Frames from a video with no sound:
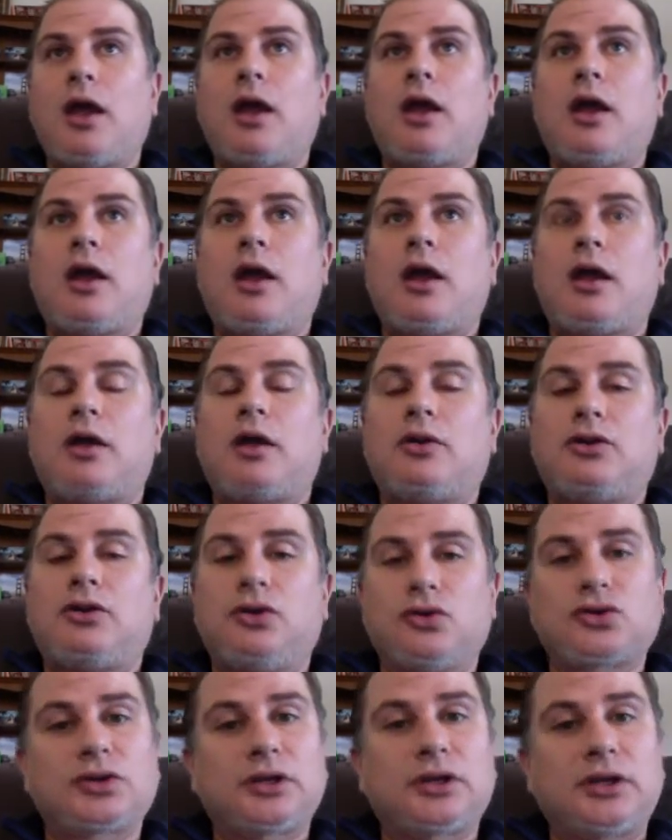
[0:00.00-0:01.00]
And
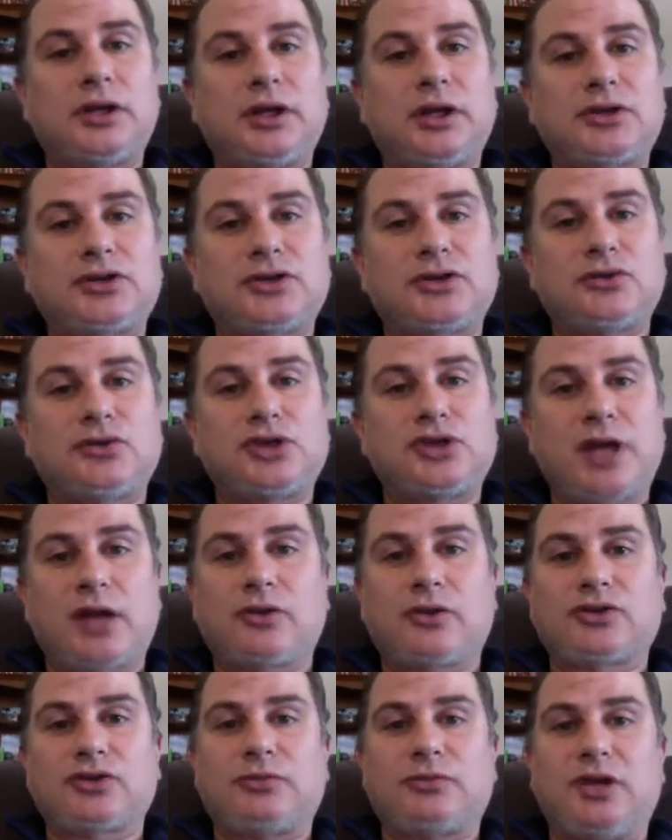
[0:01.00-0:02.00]
usually it's through
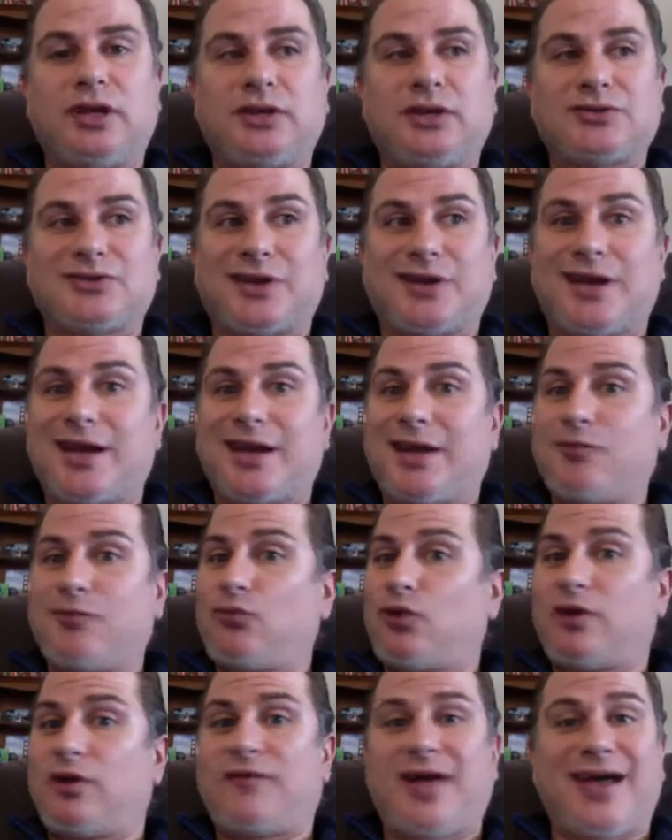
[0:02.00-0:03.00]
channels and means that I
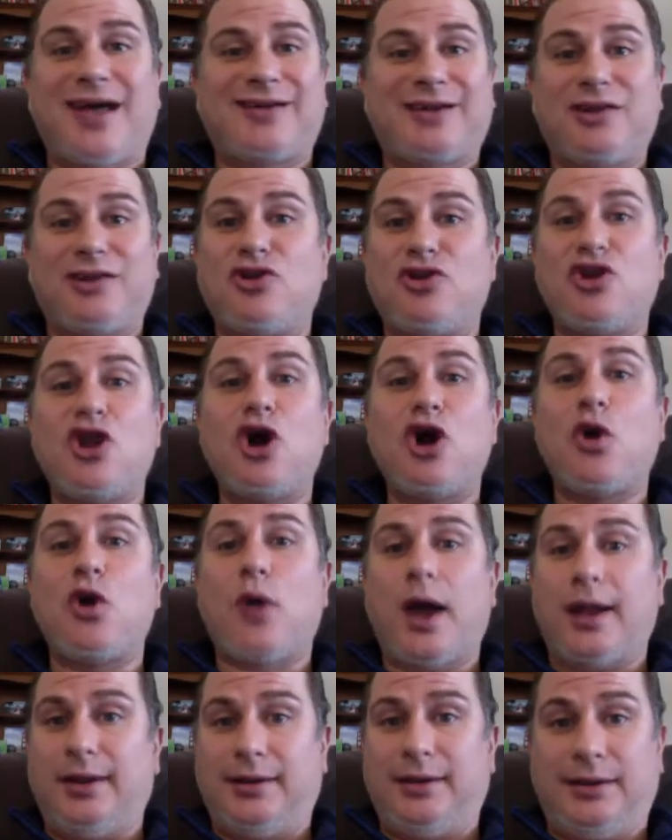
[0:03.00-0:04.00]
would have had no
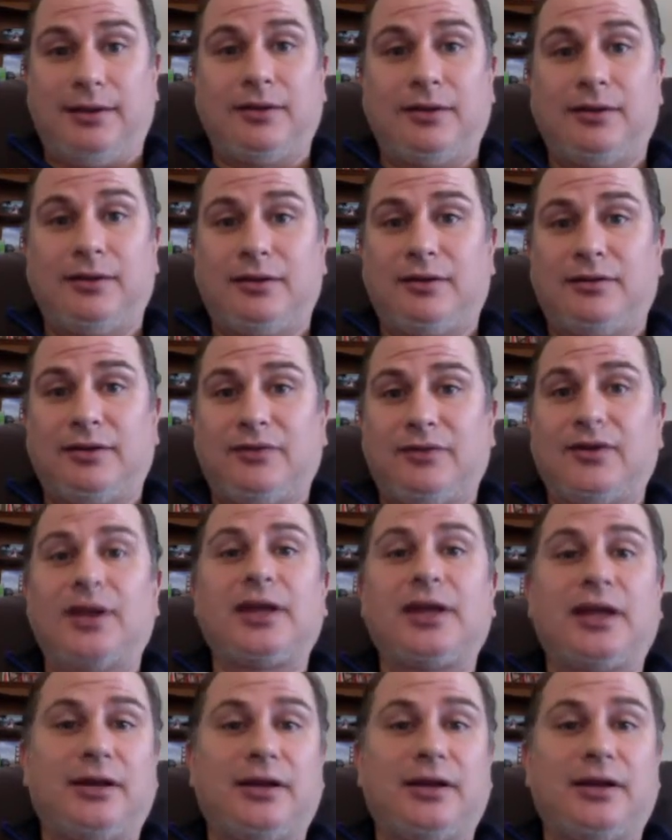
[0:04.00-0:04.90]
idea that they